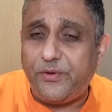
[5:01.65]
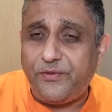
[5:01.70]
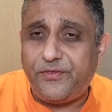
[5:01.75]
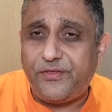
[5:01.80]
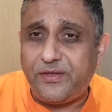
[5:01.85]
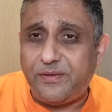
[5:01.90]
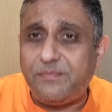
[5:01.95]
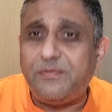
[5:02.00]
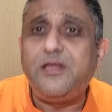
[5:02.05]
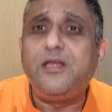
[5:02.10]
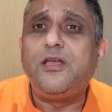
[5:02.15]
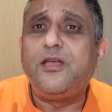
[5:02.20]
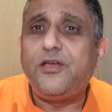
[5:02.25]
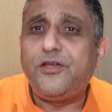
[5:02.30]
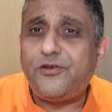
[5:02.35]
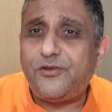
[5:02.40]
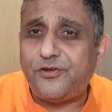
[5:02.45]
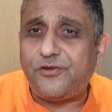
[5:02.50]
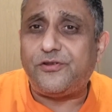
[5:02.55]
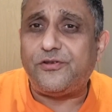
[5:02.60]
with them
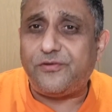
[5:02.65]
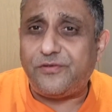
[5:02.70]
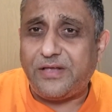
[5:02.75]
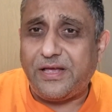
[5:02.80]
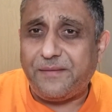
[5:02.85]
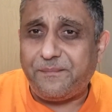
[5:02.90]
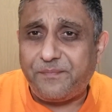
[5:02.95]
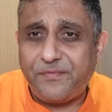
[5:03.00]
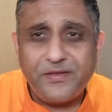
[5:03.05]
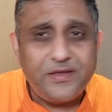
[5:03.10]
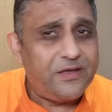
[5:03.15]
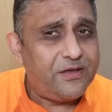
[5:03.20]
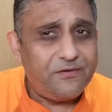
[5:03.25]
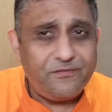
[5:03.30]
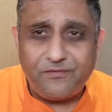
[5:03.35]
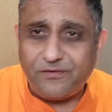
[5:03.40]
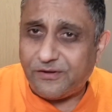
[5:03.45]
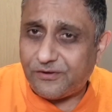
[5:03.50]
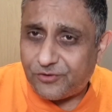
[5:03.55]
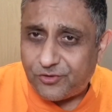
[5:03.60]
to do that.
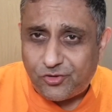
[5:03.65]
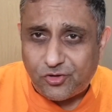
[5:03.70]
If you're